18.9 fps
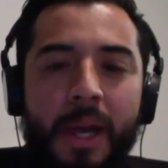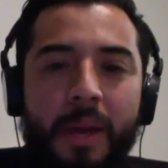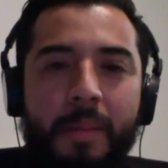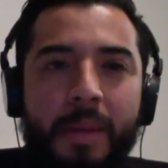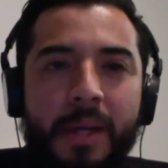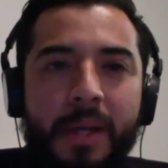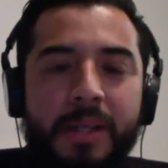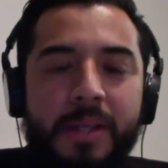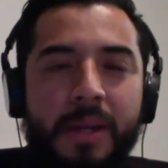
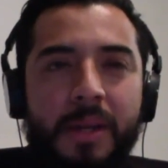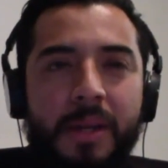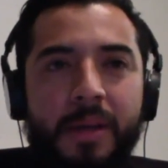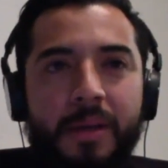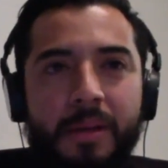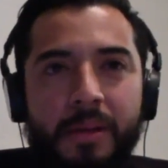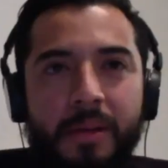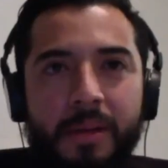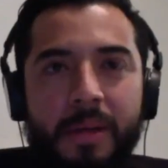My
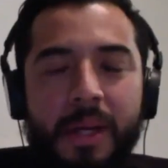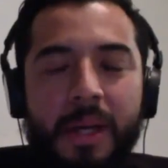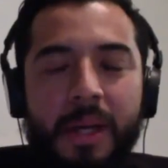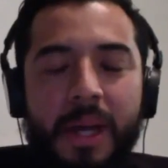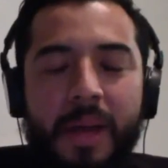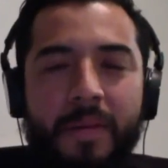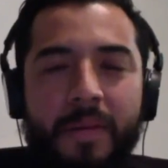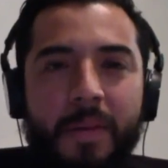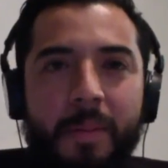son
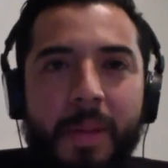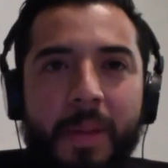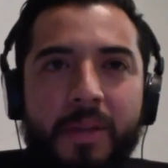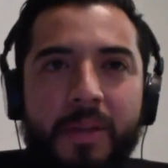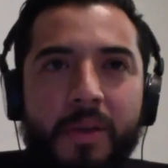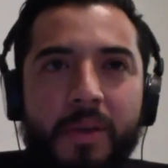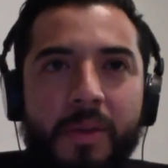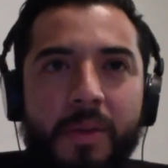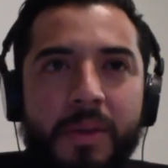didn't have to pay,
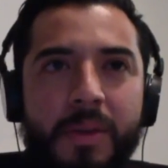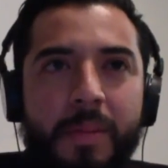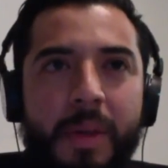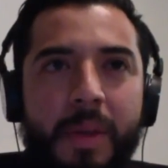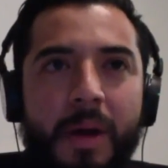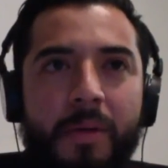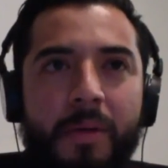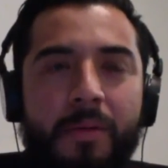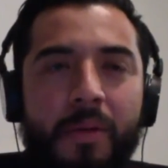so it was
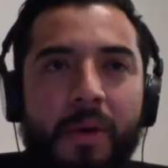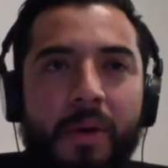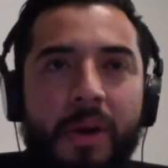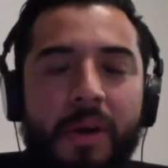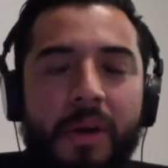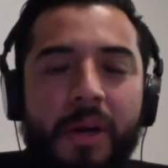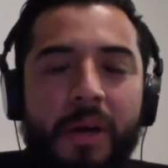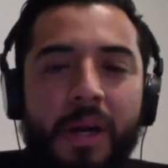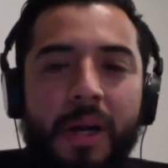about
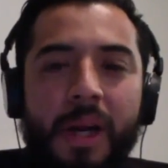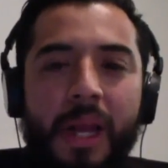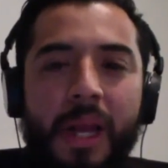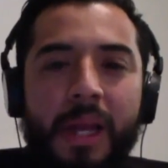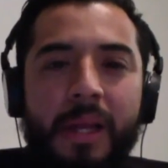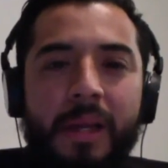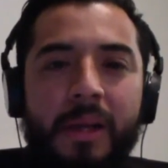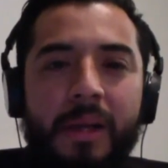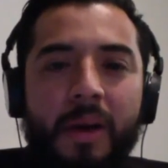
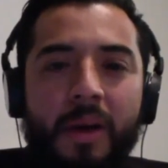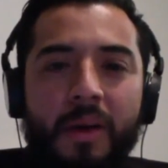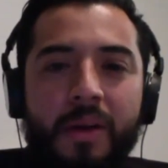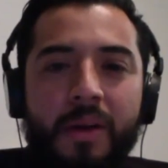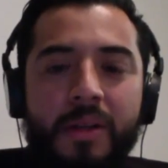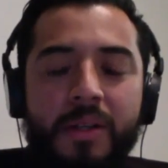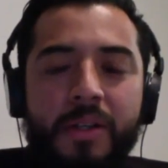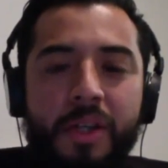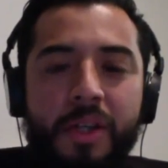
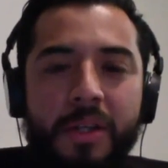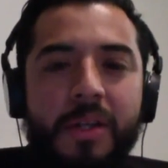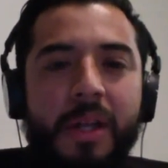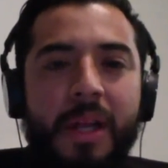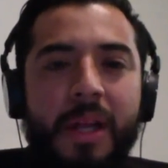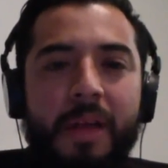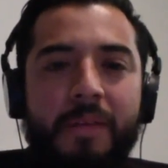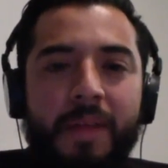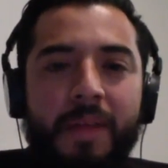$480 just on
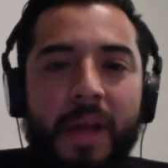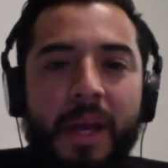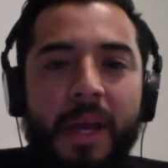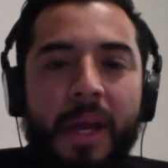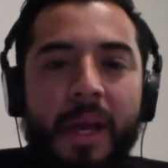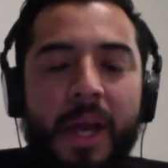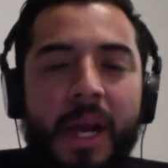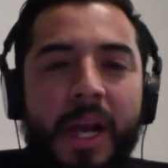that flight.